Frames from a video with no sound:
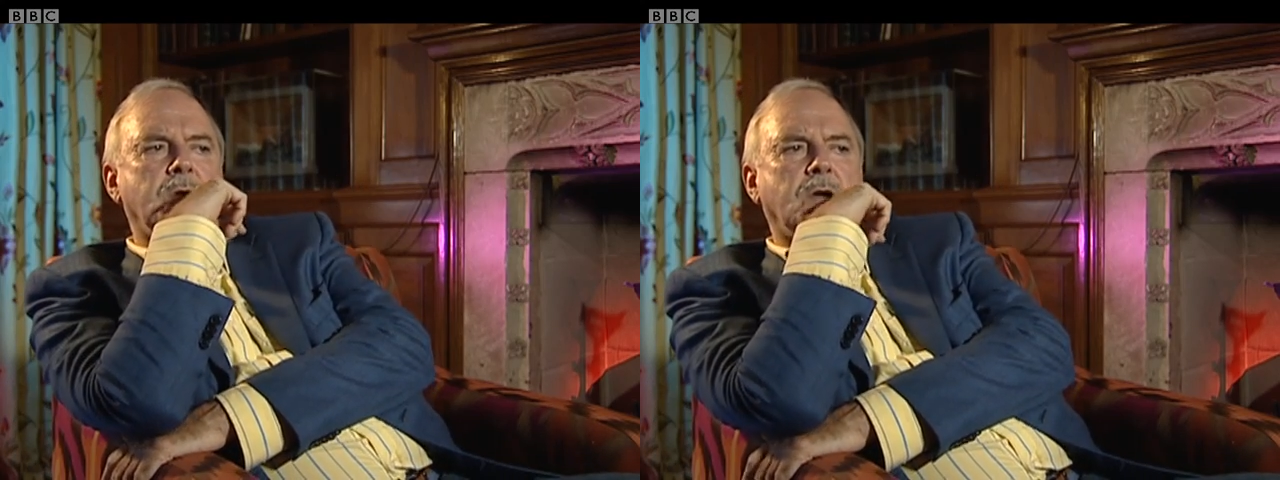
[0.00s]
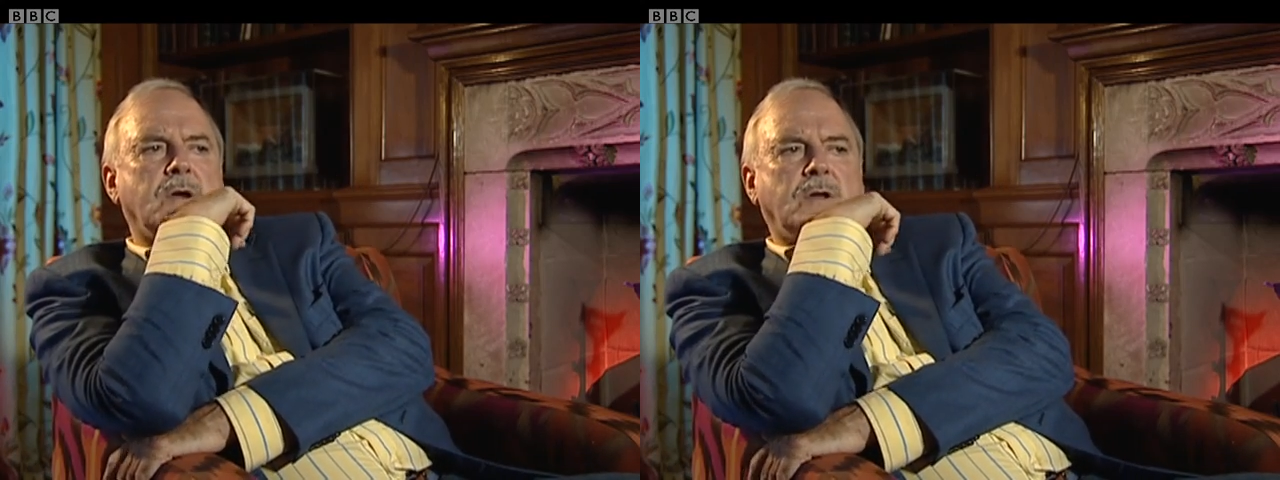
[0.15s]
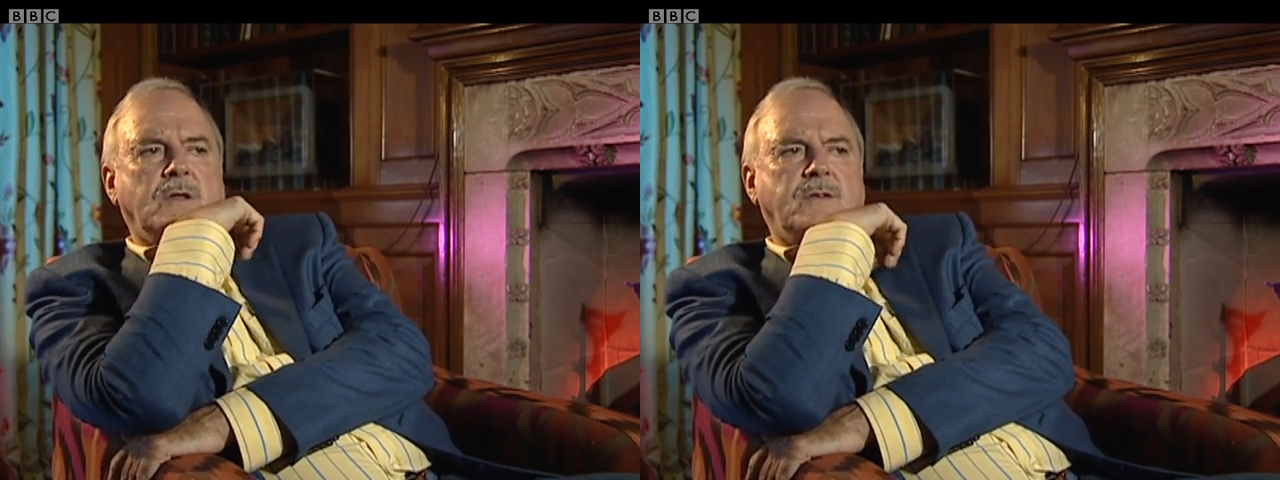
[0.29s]

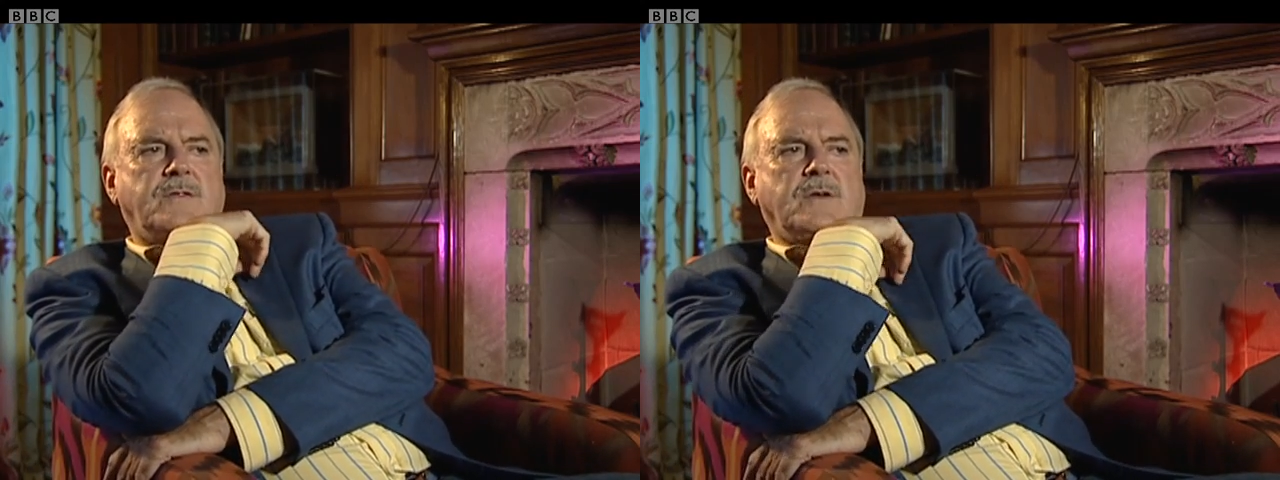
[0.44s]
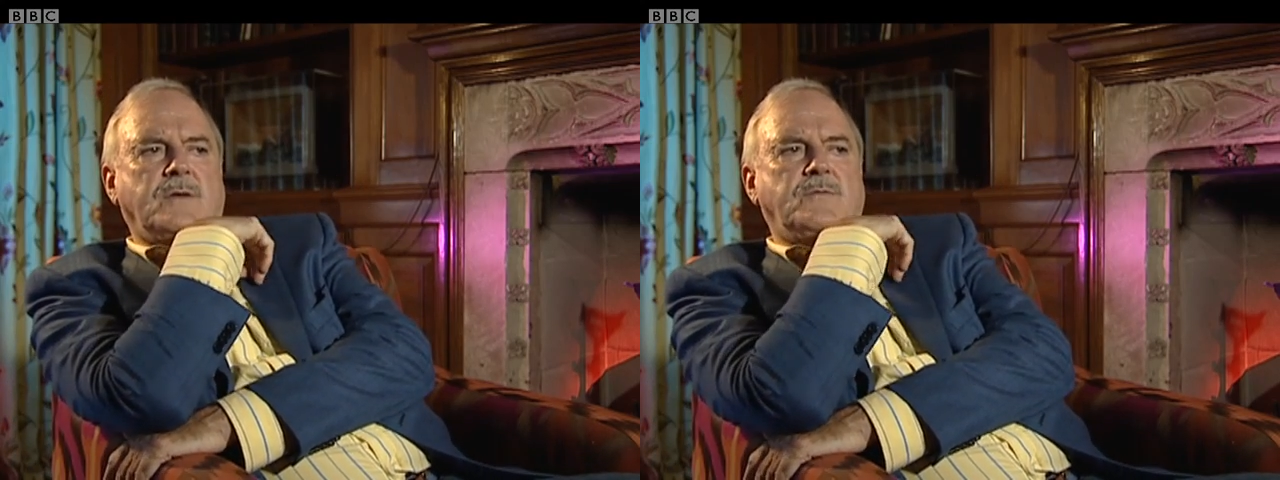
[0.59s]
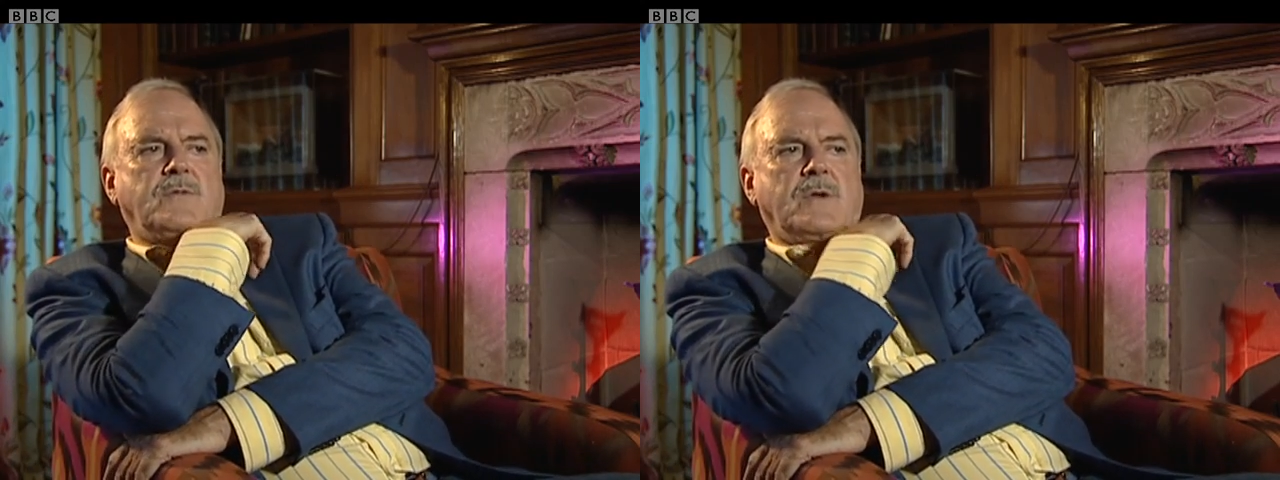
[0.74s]
And he
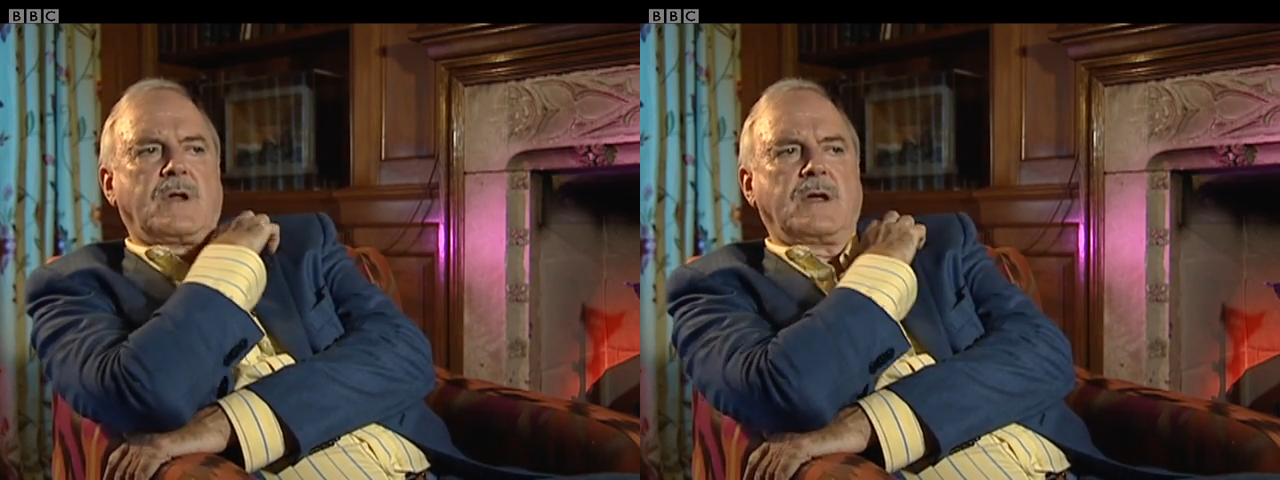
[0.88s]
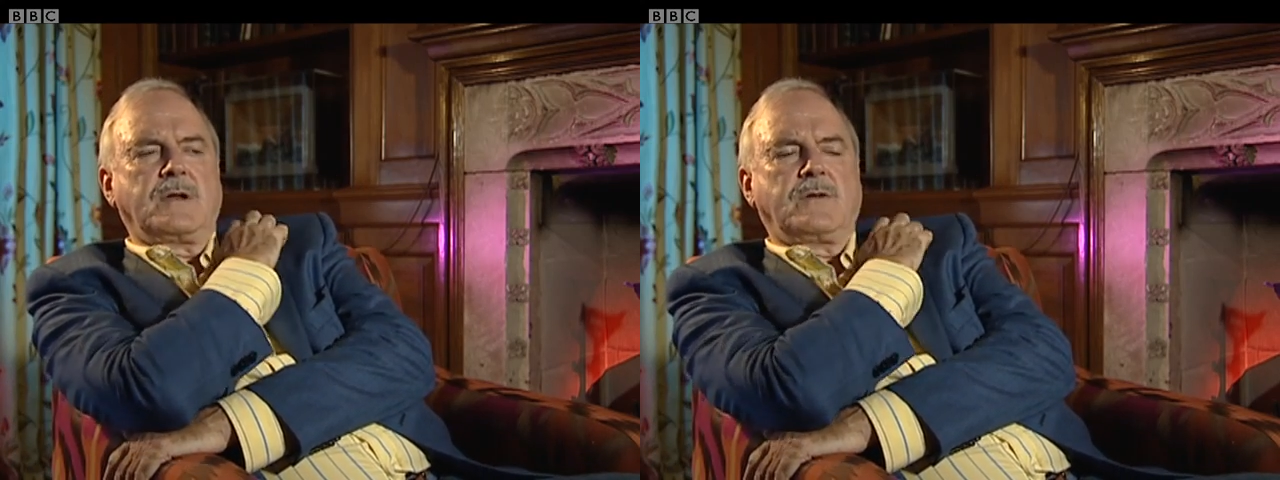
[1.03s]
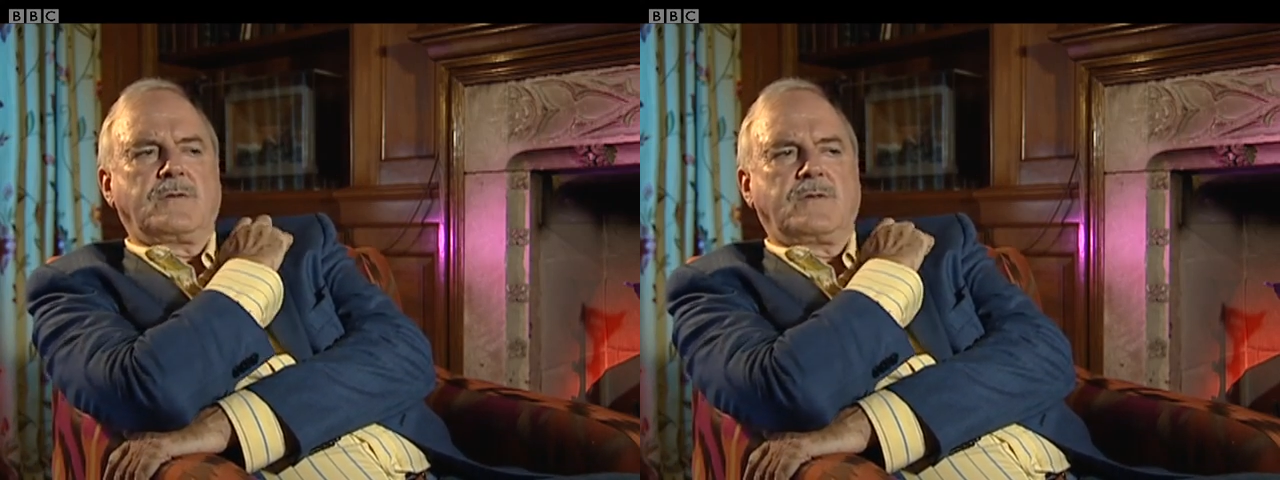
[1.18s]
said, would you
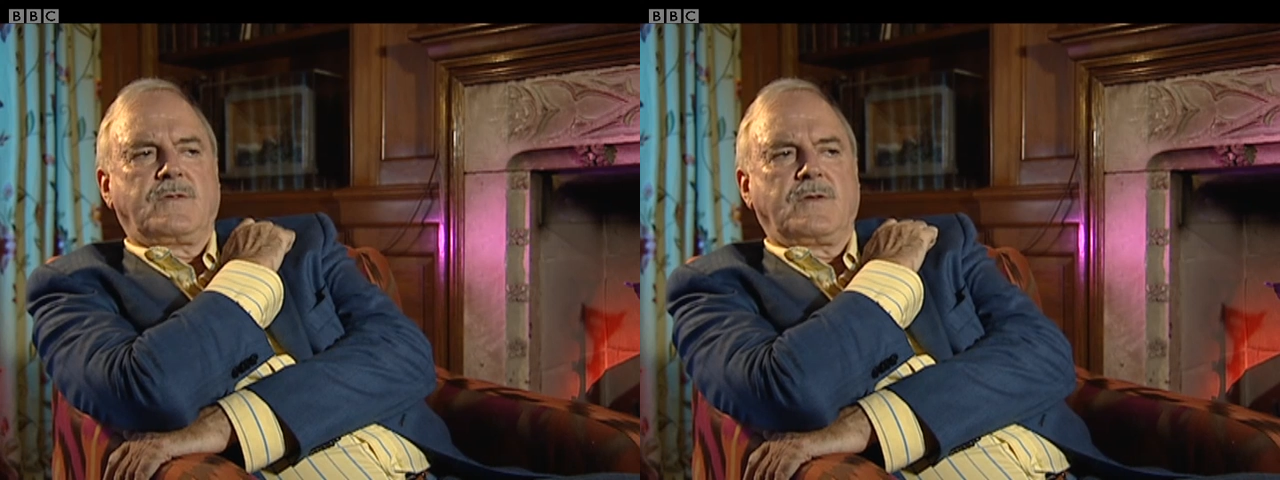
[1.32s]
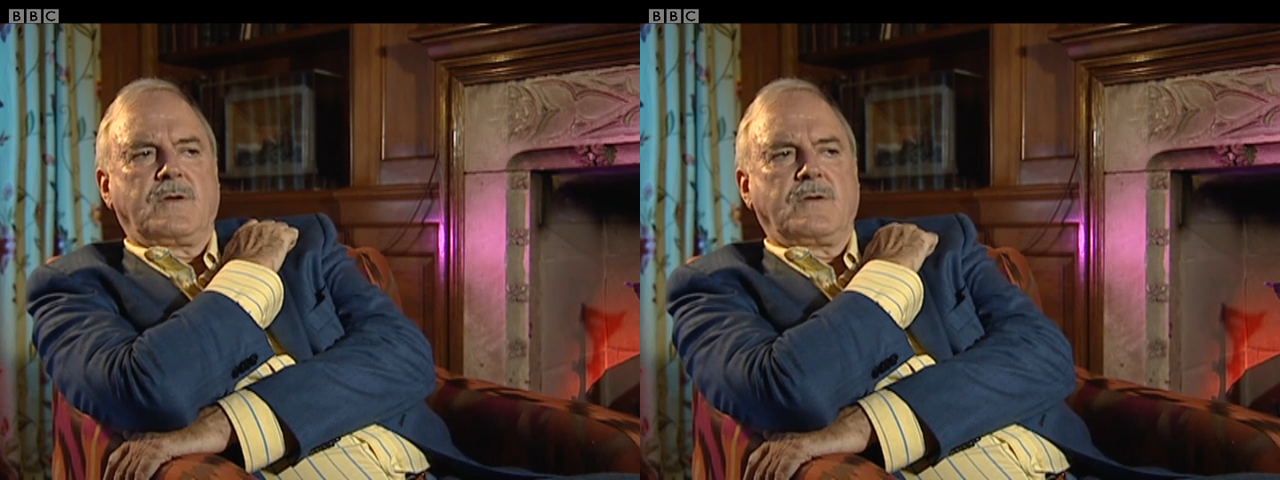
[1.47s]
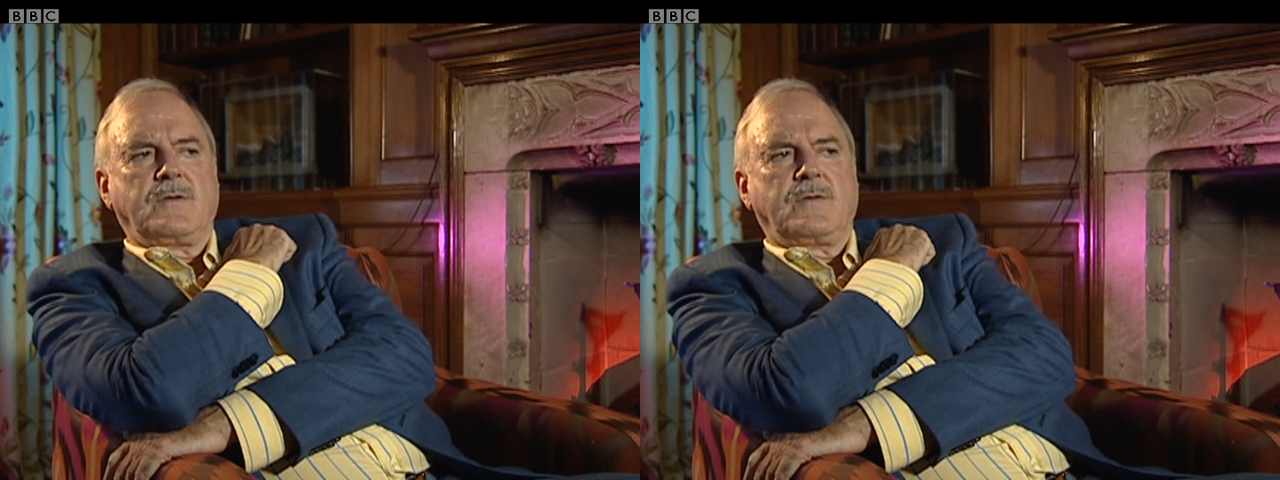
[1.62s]
like to do a
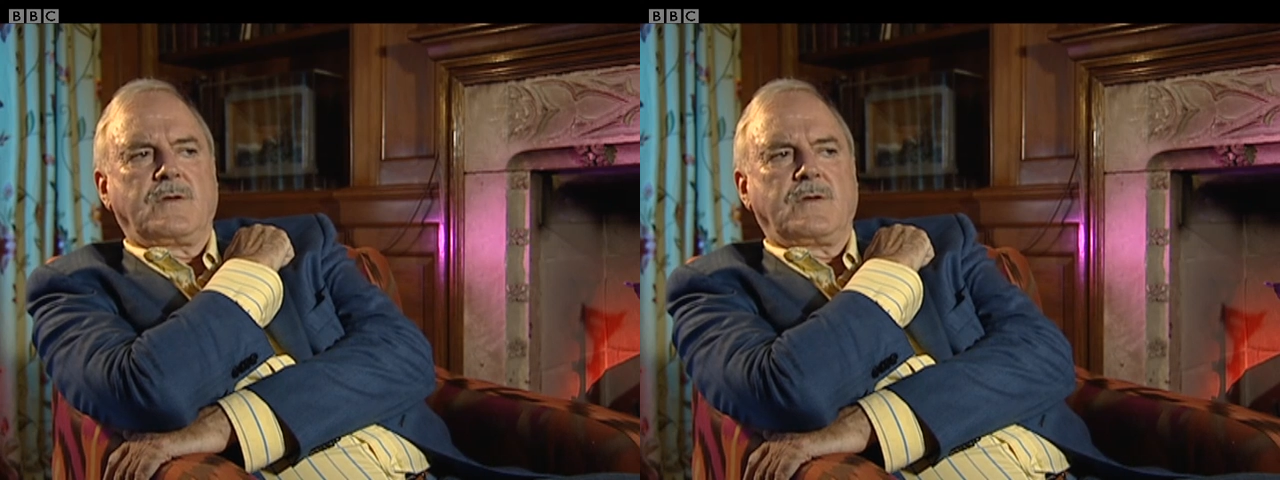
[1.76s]
series?